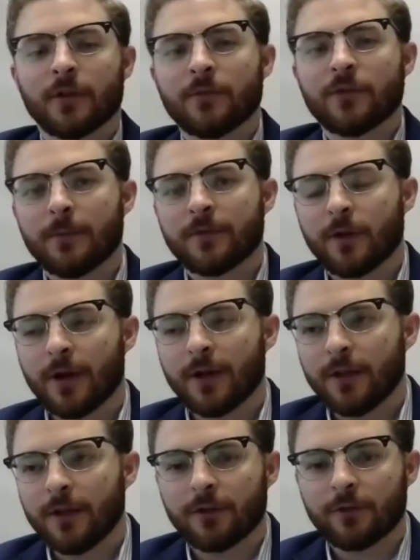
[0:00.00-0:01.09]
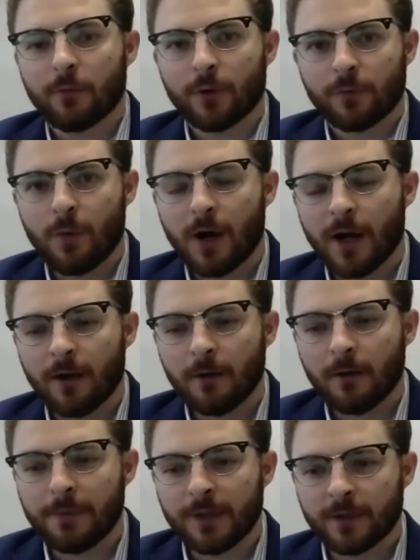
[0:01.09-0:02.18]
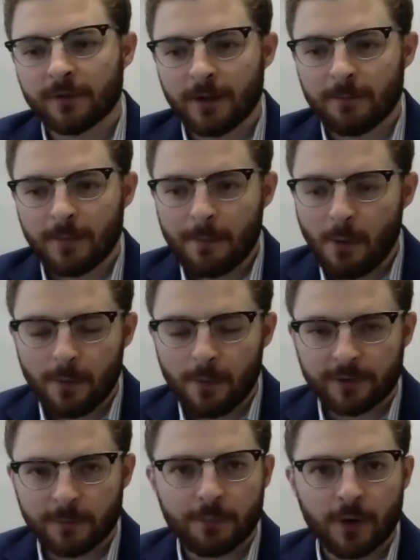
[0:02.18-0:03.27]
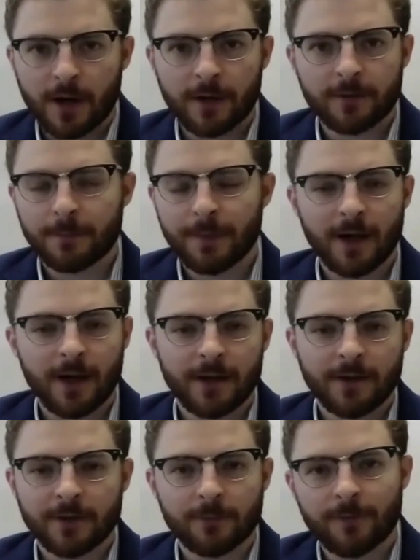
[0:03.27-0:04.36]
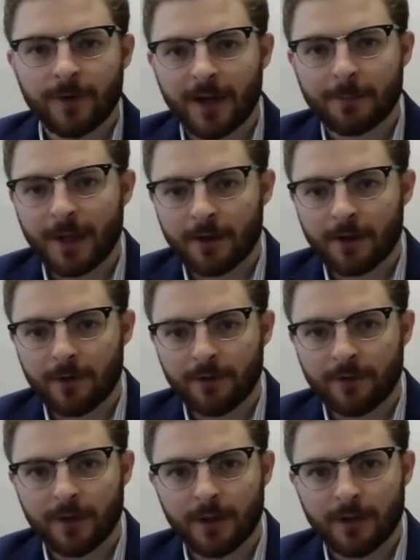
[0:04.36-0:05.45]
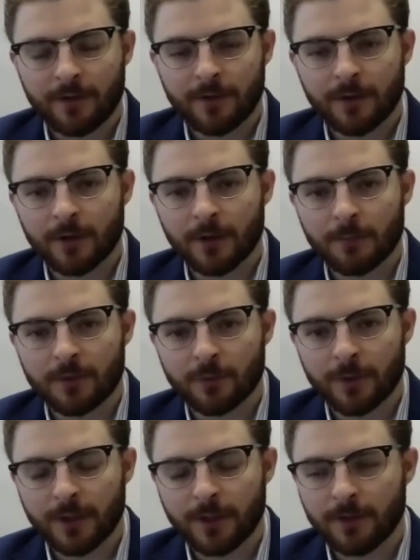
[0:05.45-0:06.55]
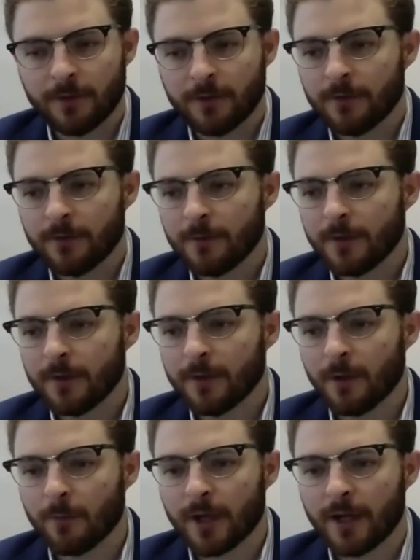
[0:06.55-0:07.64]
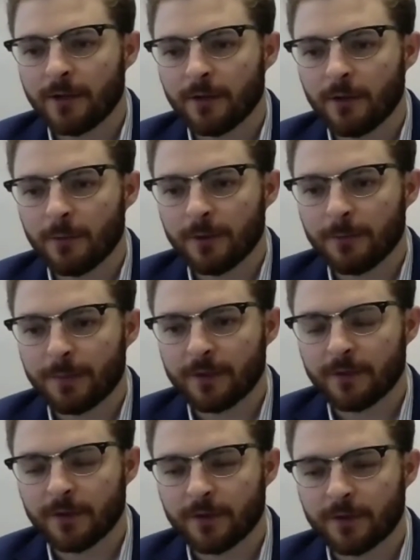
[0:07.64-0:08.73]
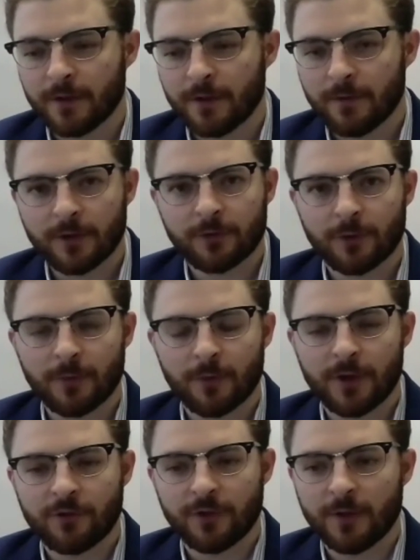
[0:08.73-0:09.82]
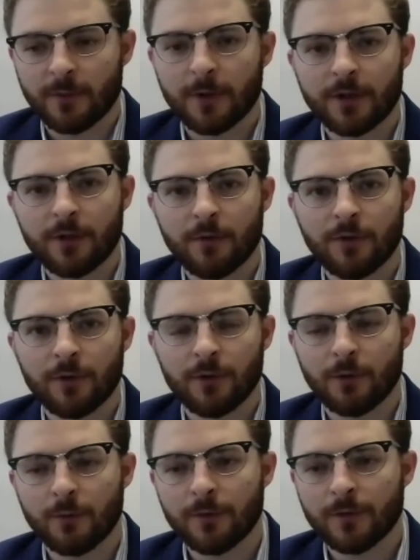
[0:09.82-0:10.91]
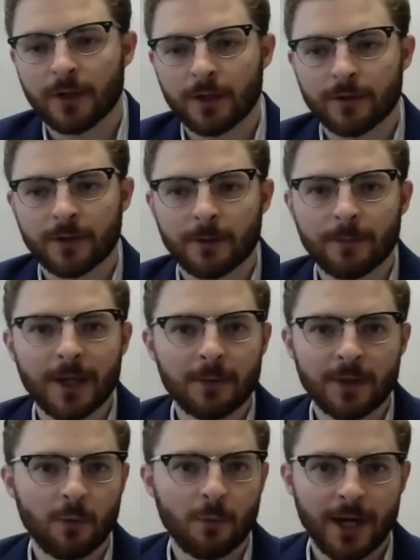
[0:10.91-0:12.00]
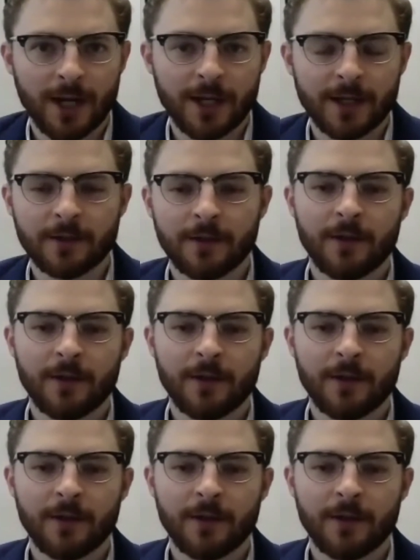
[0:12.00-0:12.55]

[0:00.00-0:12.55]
sometimes though, I think it's worthwhile, because I'm, I'm always surprised by different fact patterns and, you know, between, you know, what I do with business and investor immigration and then what you do, there, there may be a way.